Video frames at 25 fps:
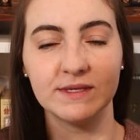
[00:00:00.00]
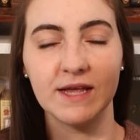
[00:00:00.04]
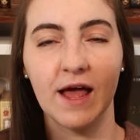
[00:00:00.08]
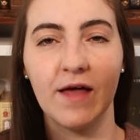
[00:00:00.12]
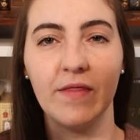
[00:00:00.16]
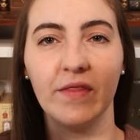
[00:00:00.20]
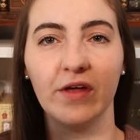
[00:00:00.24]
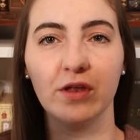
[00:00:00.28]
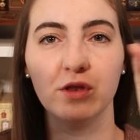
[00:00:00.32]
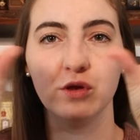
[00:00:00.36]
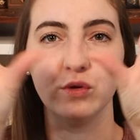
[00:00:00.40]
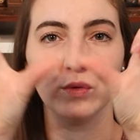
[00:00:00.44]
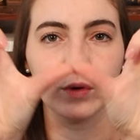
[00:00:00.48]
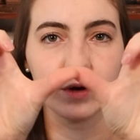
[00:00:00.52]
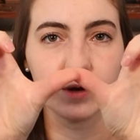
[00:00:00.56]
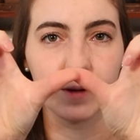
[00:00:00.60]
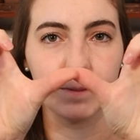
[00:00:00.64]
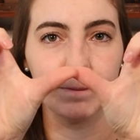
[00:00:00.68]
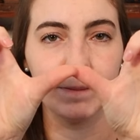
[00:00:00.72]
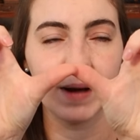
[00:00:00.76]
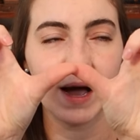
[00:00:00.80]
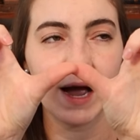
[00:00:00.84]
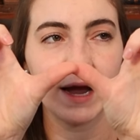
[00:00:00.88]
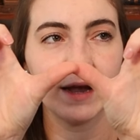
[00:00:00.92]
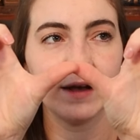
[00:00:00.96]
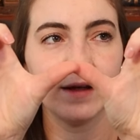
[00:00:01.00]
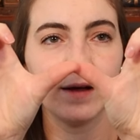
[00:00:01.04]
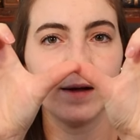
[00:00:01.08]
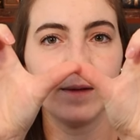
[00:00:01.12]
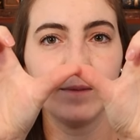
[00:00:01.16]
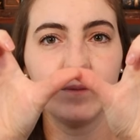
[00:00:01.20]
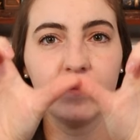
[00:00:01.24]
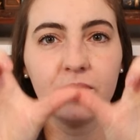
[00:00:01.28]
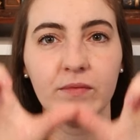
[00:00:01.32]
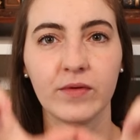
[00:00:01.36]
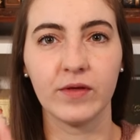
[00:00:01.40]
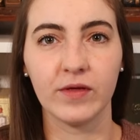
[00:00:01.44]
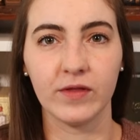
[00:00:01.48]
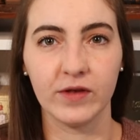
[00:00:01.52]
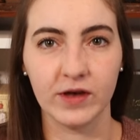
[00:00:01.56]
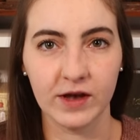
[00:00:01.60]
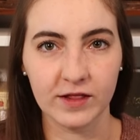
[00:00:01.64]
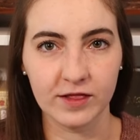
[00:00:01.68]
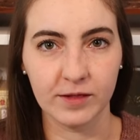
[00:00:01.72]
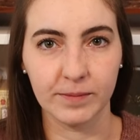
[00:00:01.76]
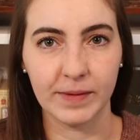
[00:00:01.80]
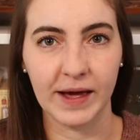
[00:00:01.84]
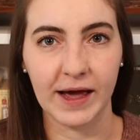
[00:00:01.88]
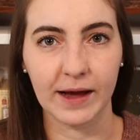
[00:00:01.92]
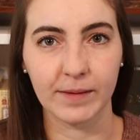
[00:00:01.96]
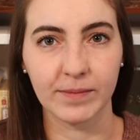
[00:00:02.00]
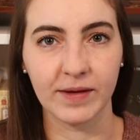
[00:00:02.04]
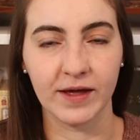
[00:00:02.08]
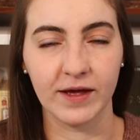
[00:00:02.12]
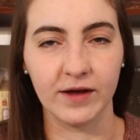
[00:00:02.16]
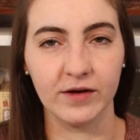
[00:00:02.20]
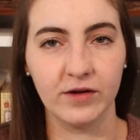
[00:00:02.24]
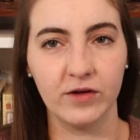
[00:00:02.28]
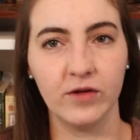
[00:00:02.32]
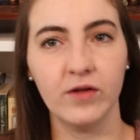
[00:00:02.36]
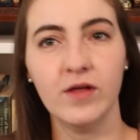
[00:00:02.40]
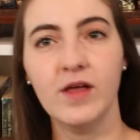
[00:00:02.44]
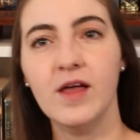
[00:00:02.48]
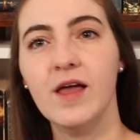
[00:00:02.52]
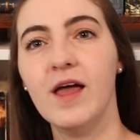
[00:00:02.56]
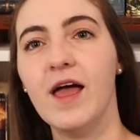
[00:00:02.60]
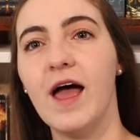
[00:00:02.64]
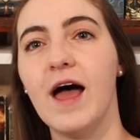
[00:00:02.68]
and then you combine them, knit the back panel,